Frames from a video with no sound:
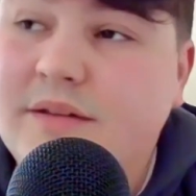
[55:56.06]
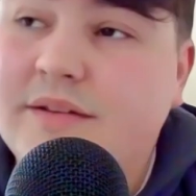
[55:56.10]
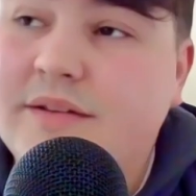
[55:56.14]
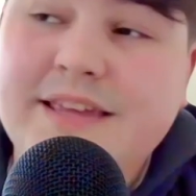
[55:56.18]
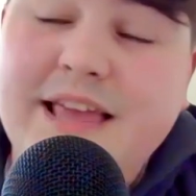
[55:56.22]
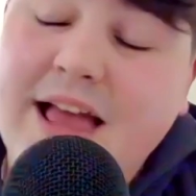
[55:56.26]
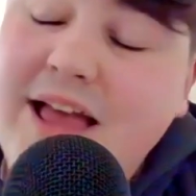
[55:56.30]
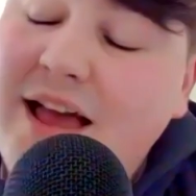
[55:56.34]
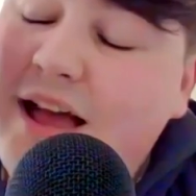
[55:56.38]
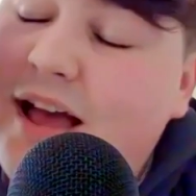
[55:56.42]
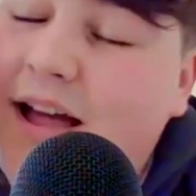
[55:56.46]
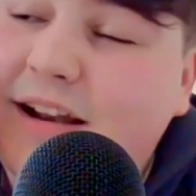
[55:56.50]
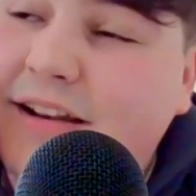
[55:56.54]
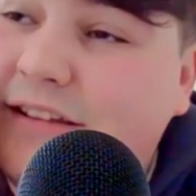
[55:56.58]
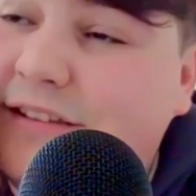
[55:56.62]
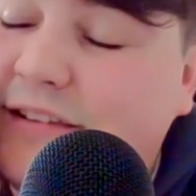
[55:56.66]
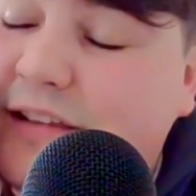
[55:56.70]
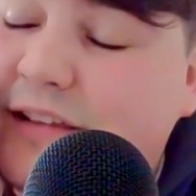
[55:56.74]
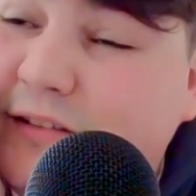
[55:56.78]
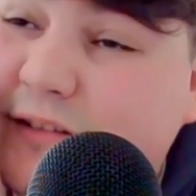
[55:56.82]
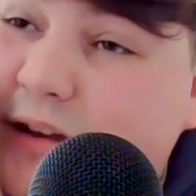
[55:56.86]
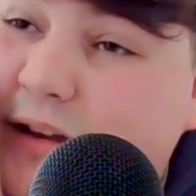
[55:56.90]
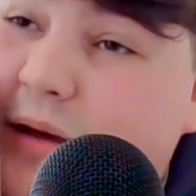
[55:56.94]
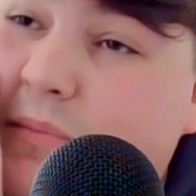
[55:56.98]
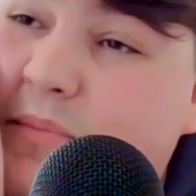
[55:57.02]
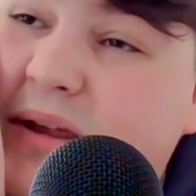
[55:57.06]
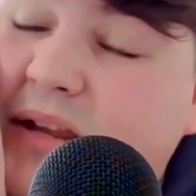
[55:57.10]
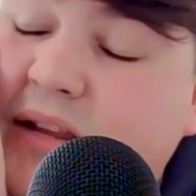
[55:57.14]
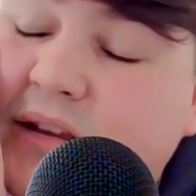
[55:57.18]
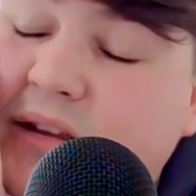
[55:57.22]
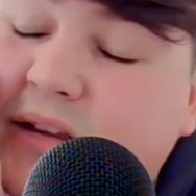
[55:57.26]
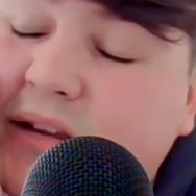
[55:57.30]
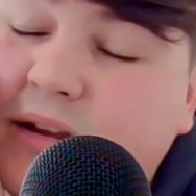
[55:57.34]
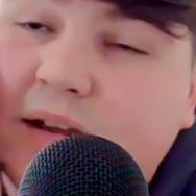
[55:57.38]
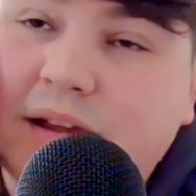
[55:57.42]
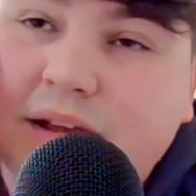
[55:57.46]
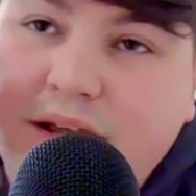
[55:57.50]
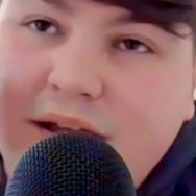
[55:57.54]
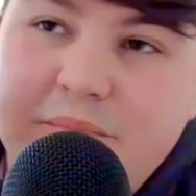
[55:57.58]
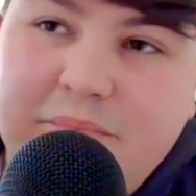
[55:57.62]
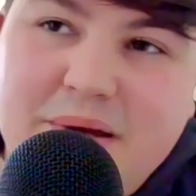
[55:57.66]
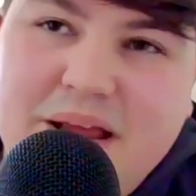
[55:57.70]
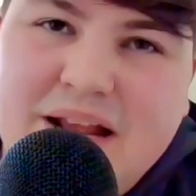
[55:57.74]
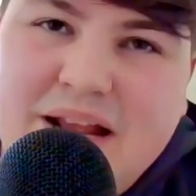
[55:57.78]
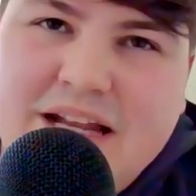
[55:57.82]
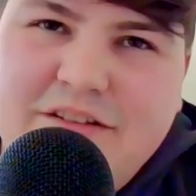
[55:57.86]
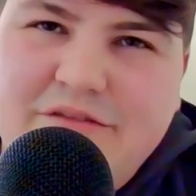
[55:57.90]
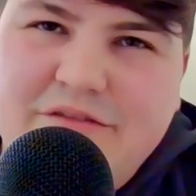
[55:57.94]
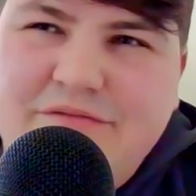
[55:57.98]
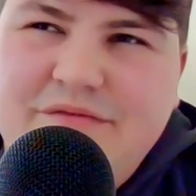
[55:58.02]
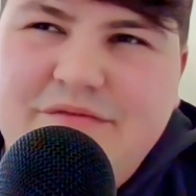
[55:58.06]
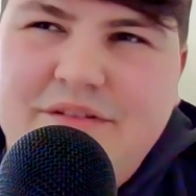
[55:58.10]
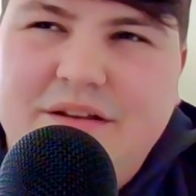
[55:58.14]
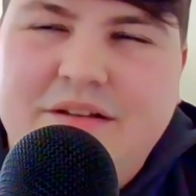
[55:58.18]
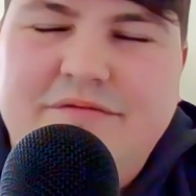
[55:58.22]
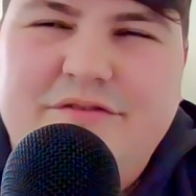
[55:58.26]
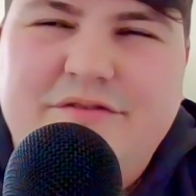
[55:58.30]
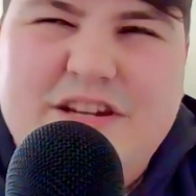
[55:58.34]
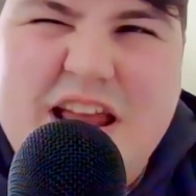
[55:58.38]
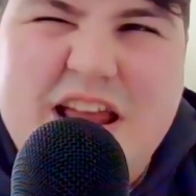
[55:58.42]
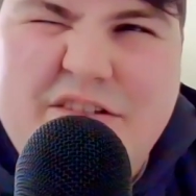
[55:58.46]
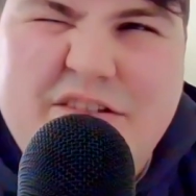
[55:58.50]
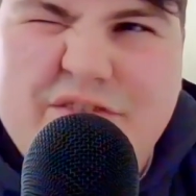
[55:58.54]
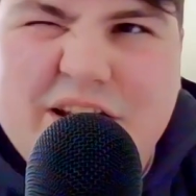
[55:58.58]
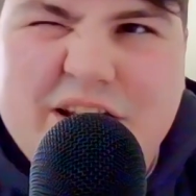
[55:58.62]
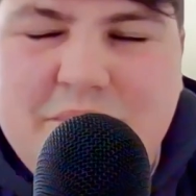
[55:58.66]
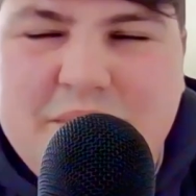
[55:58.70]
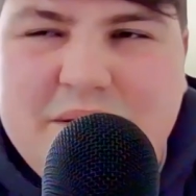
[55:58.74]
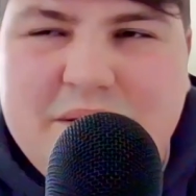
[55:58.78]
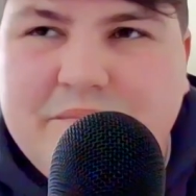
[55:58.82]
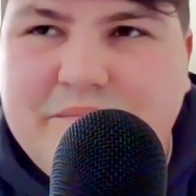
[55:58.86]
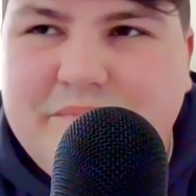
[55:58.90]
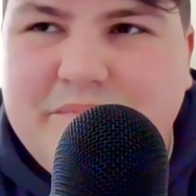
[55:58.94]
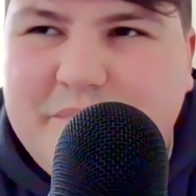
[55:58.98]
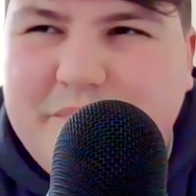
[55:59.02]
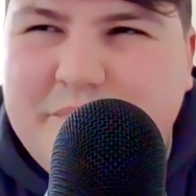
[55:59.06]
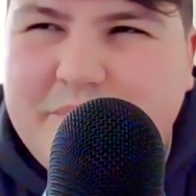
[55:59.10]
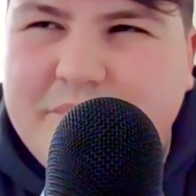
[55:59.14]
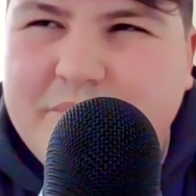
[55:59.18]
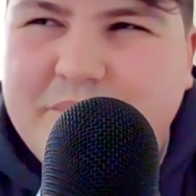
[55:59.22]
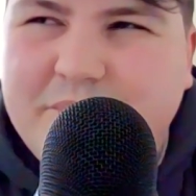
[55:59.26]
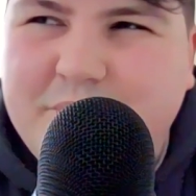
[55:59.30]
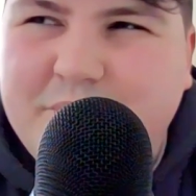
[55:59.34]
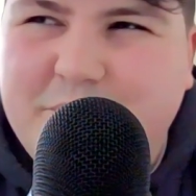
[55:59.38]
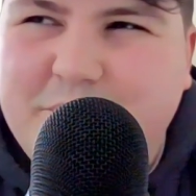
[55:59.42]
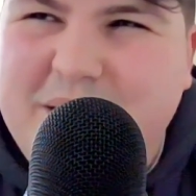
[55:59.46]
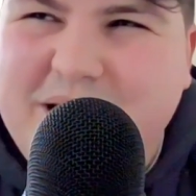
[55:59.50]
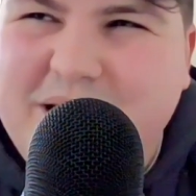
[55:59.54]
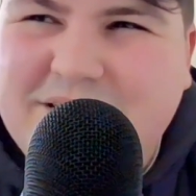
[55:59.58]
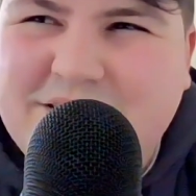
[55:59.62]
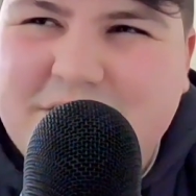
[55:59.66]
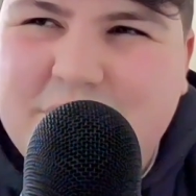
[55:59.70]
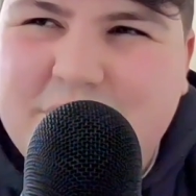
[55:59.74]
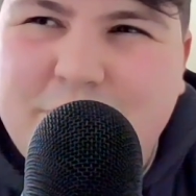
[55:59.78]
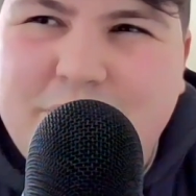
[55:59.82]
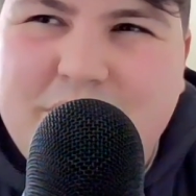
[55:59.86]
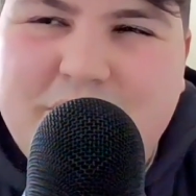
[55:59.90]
Yeah, and I mean, Burnley have generally been better